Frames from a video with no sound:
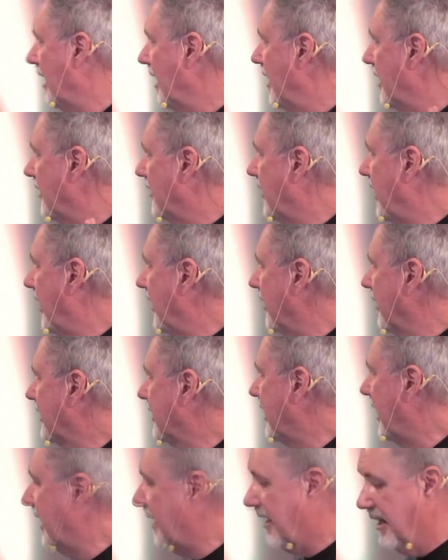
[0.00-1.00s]
They are
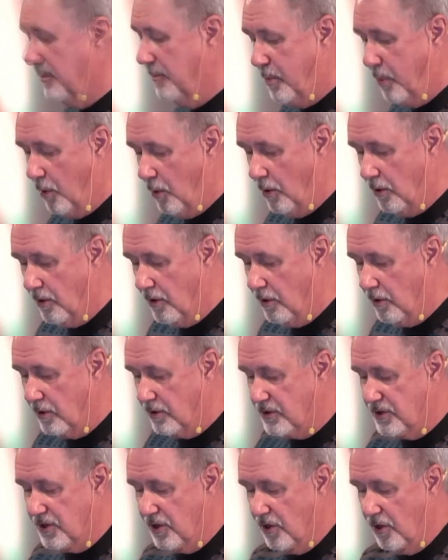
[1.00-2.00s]
taking poor old
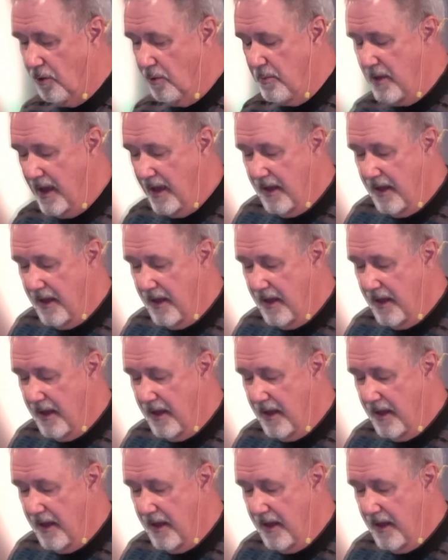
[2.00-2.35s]
Job,